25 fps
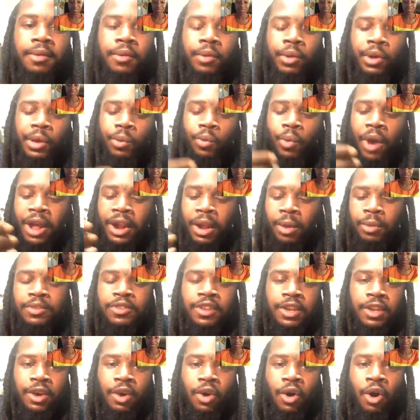and while they was
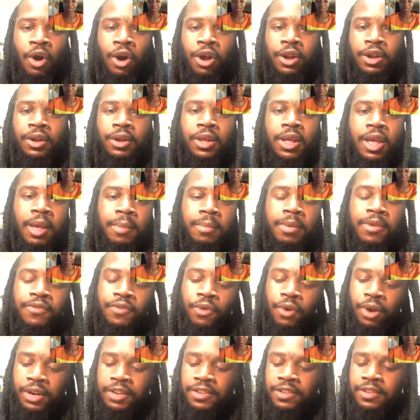in the garden,
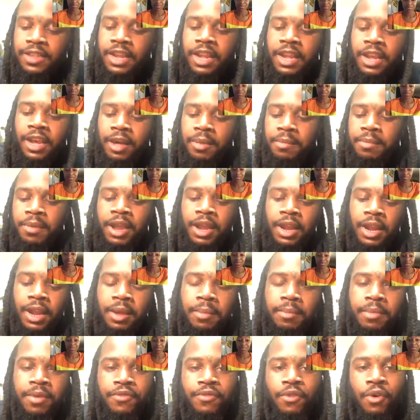before the sin committed,
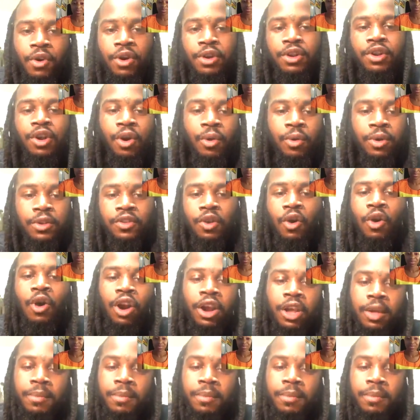and before Noah's Ark, and